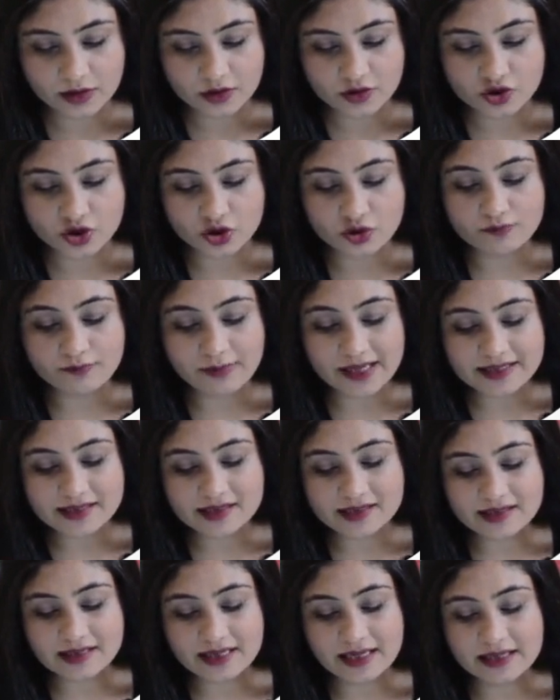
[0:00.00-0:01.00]
So you must
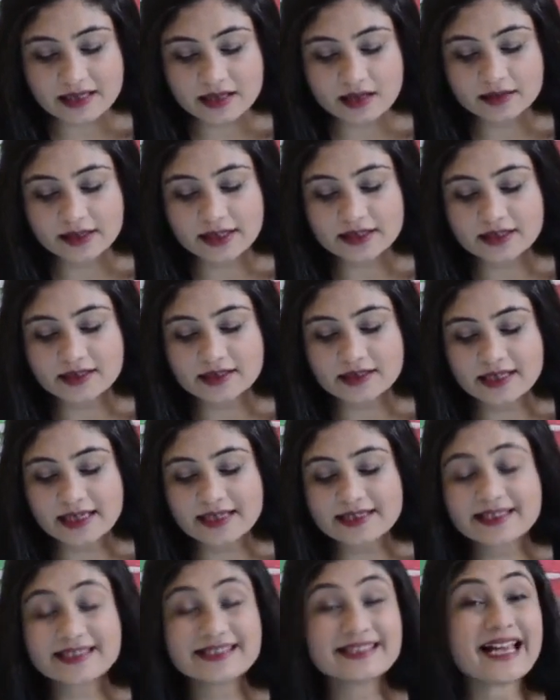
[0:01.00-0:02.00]
say here that
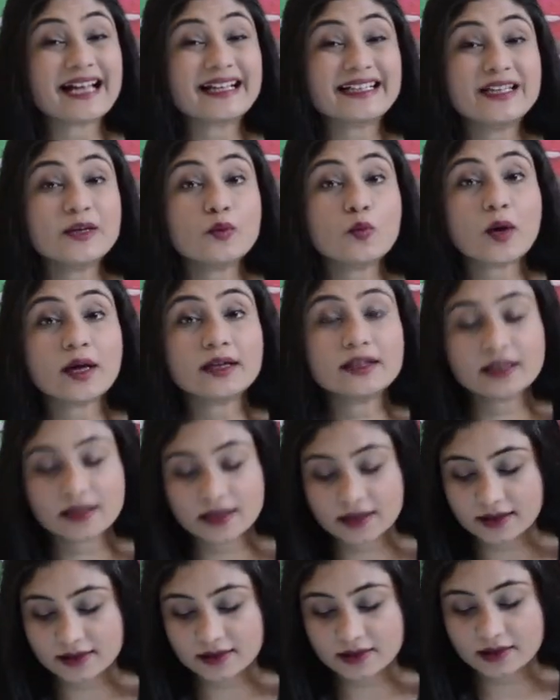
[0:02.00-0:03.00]
contains exactly one,
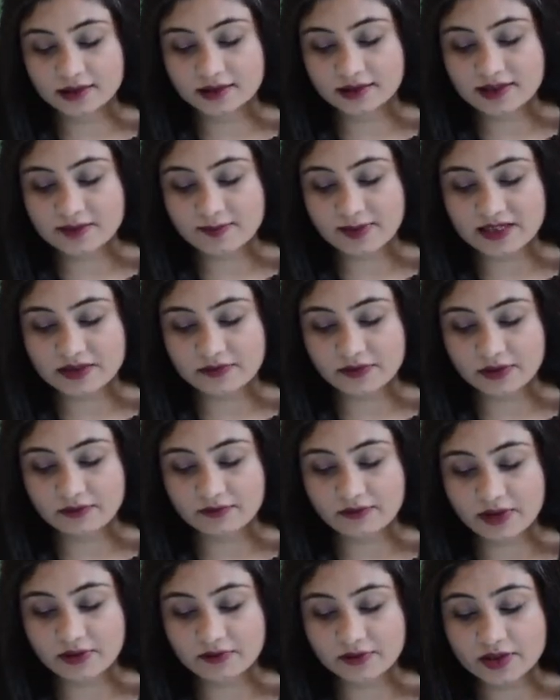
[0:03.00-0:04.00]
uh, the, the specific
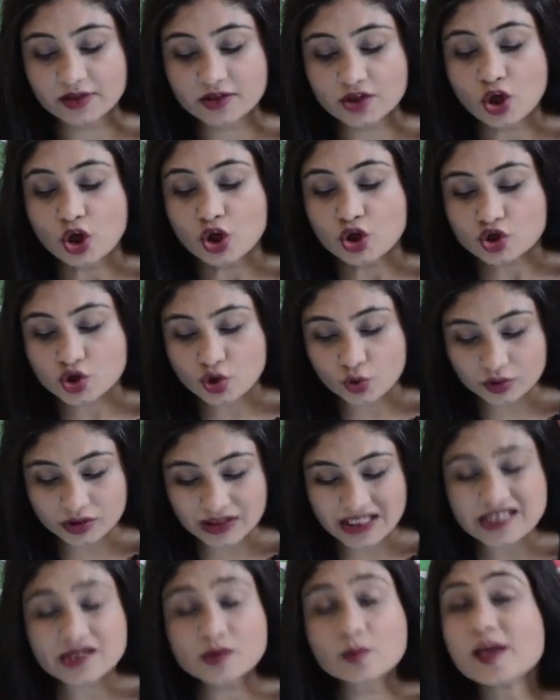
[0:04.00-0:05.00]
variant. So
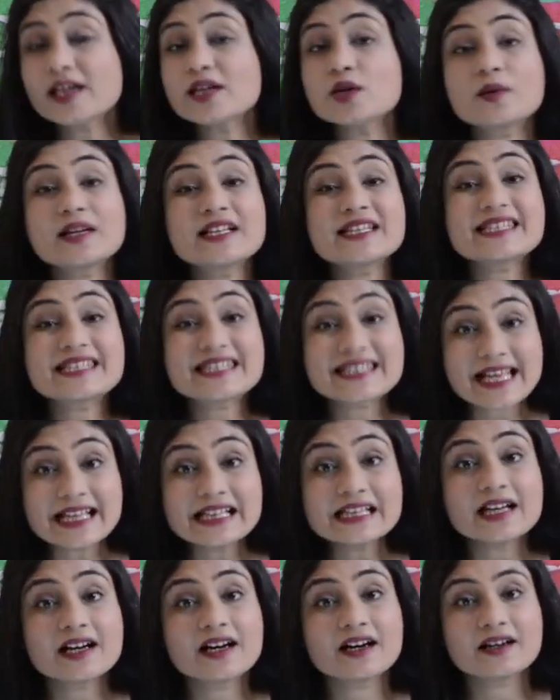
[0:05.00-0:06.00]
this way you can
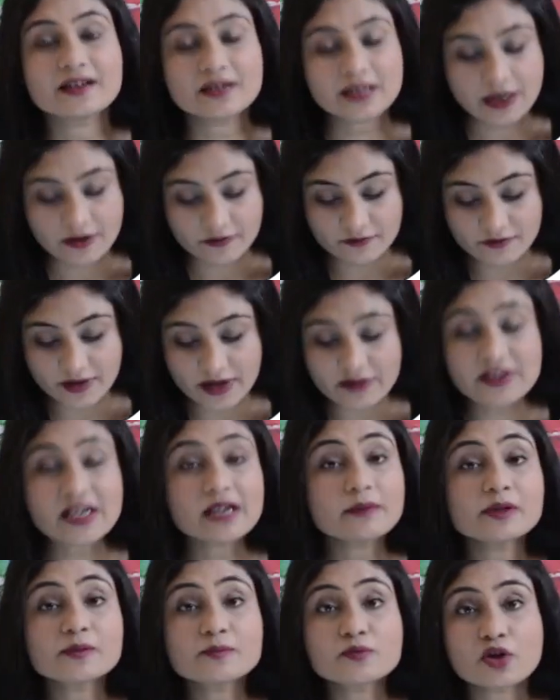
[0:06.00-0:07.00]
sell uh,
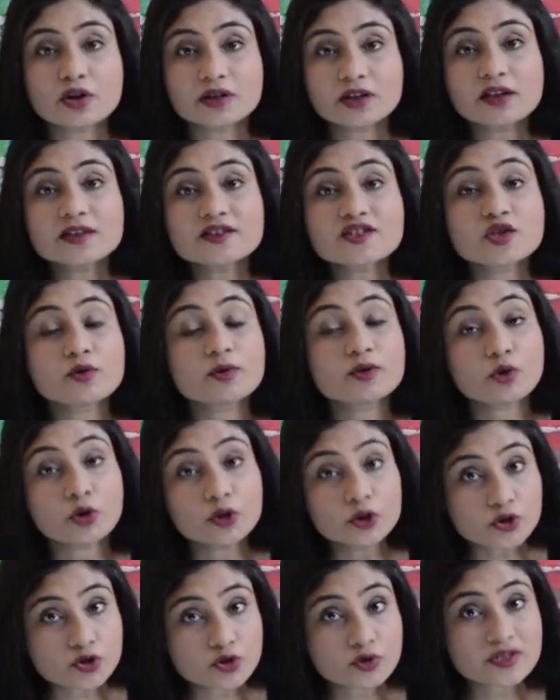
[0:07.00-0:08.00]
variable products. You can
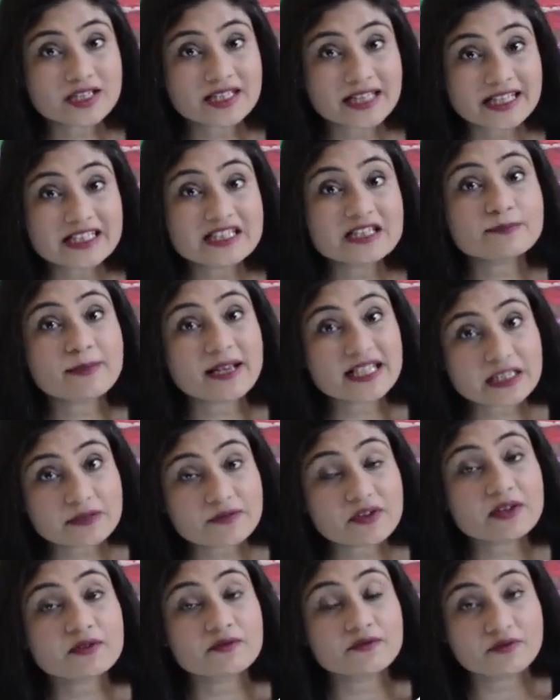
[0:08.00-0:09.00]
also sell
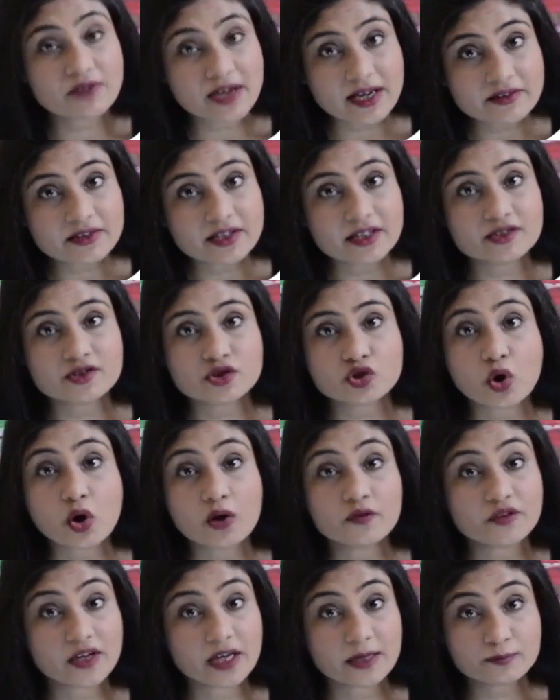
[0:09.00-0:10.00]
specific variants
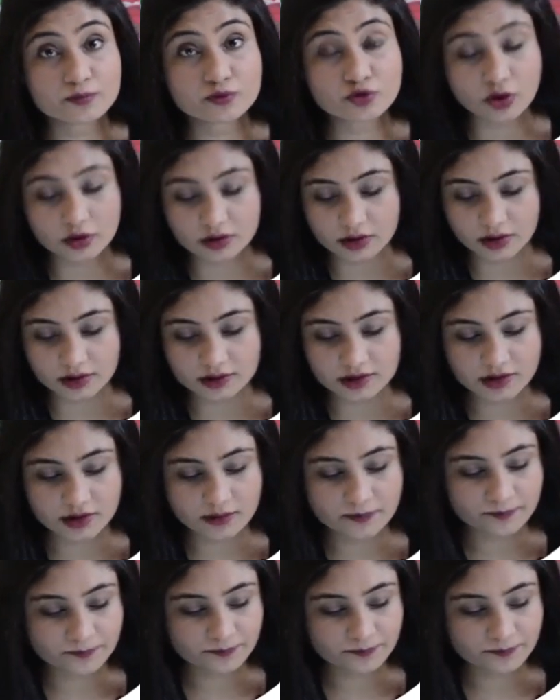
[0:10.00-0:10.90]
of a product.